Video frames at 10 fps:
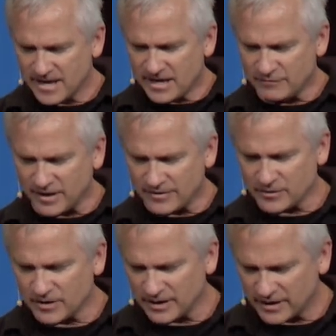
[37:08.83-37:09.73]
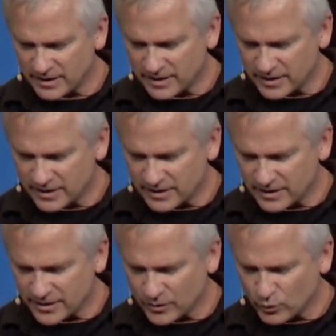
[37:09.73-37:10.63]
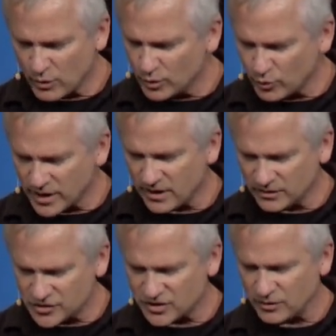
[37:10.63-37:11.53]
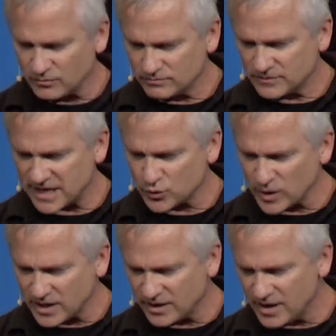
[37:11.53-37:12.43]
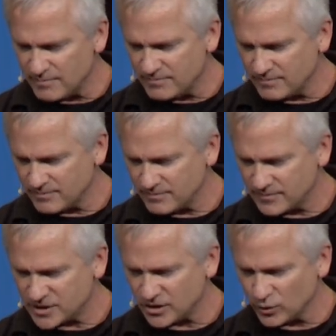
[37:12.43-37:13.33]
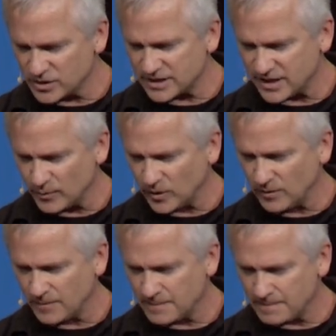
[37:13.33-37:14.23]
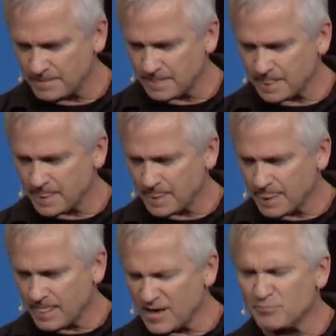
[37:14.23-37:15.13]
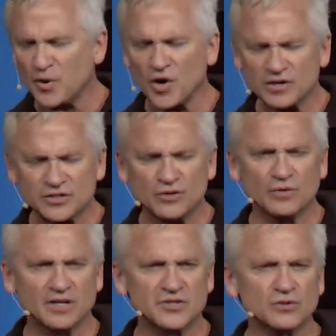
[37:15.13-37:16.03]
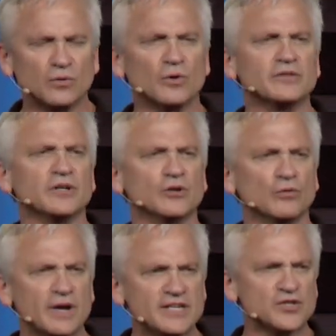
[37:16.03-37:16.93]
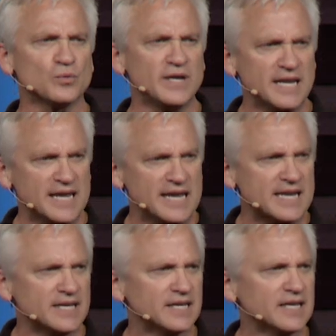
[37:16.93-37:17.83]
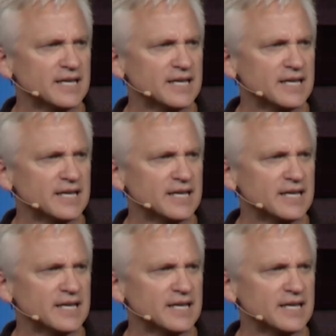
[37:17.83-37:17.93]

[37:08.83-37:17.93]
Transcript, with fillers: And Father, we would pray also as we come to your table impart to us, Lord, the grace we need